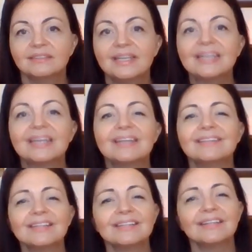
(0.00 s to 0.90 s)
Like,
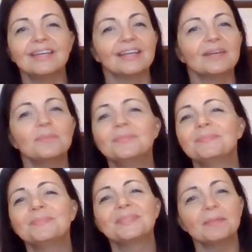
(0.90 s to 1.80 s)
that's the thing.
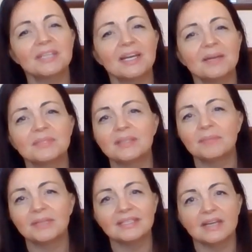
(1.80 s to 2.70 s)
Sometimes
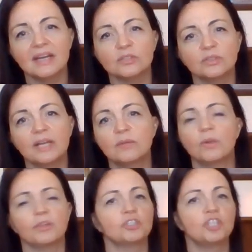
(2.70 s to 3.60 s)
some of these guys are like,
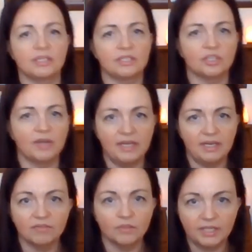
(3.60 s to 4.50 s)
well, they're just
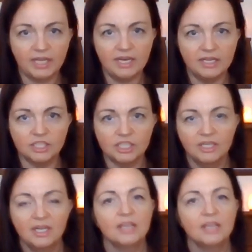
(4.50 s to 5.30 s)
training for the cage.